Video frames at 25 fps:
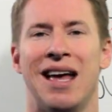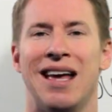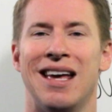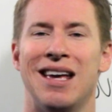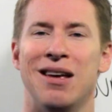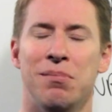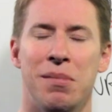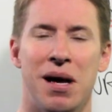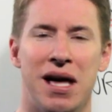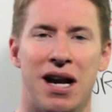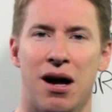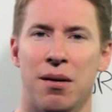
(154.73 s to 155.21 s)

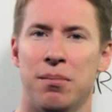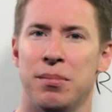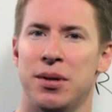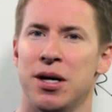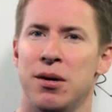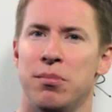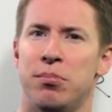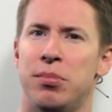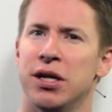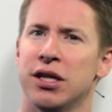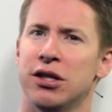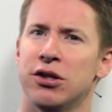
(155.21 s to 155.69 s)
It may not
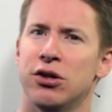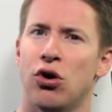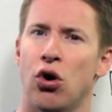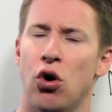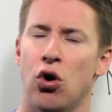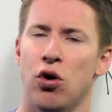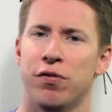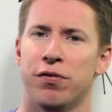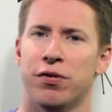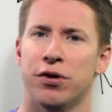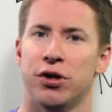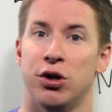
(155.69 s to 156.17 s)
be a big
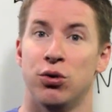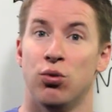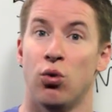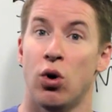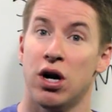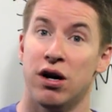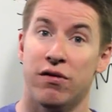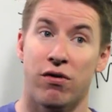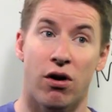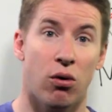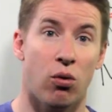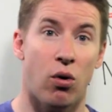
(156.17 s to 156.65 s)
goal for you.
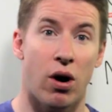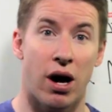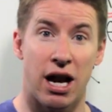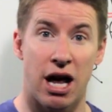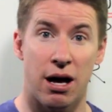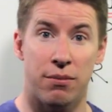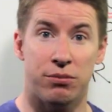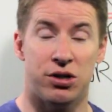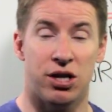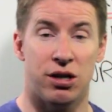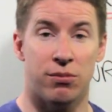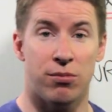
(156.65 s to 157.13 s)
One of our
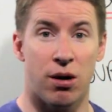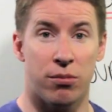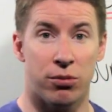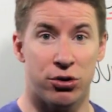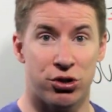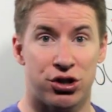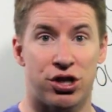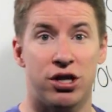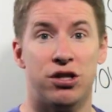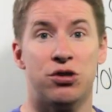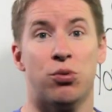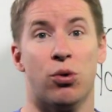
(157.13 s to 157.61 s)
YNAB team
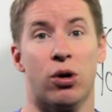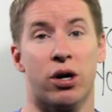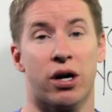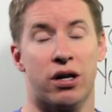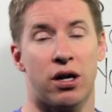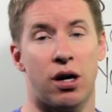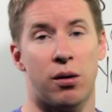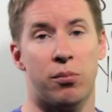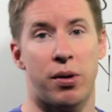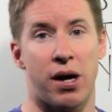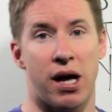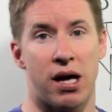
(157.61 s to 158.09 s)
members, she's
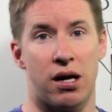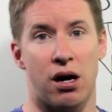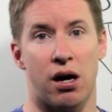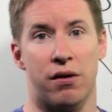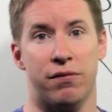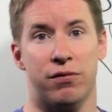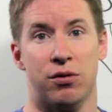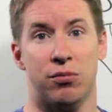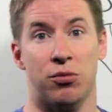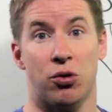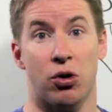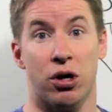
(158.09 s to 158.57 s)
working on paying
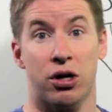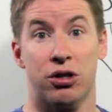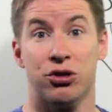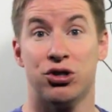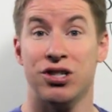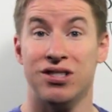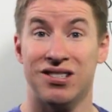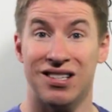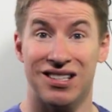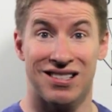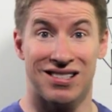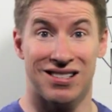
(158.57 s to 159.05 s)
off her mortgage.
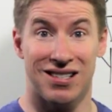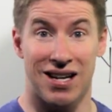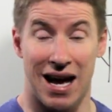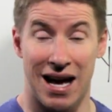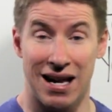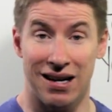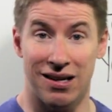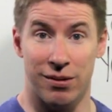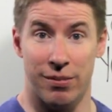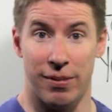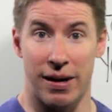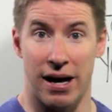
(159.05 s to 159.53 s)
She's
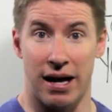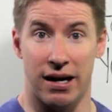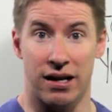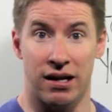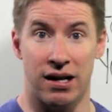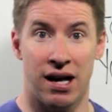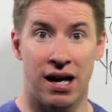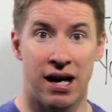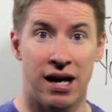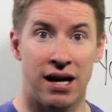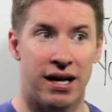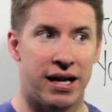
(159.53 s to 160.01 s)
excited about
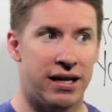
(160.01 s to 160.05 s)
it.